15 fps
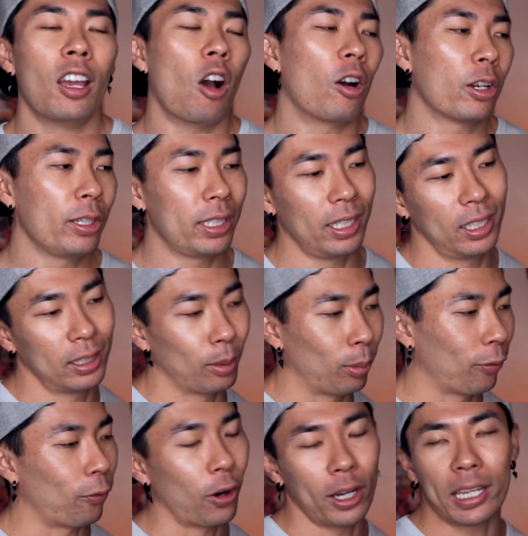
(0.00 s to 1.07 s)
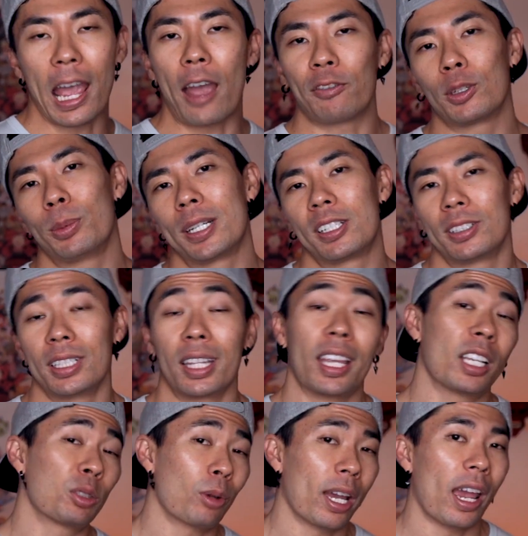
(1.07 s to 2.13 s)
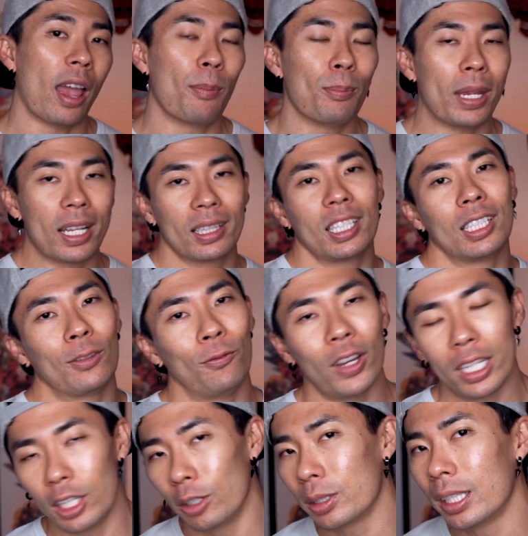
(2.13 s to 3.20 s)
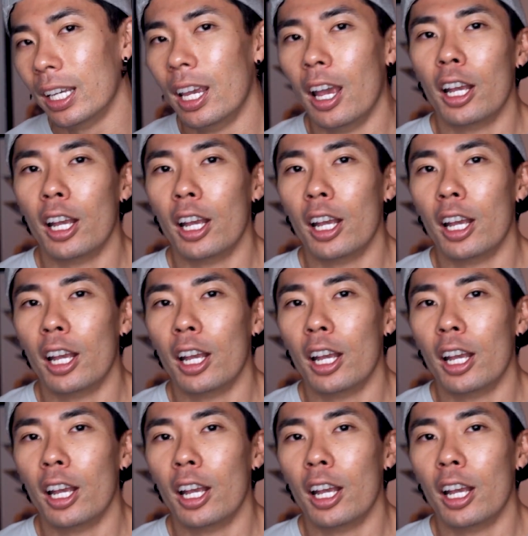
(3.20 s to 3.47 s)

All you see is the before and after pictures, and that's why I make these videos.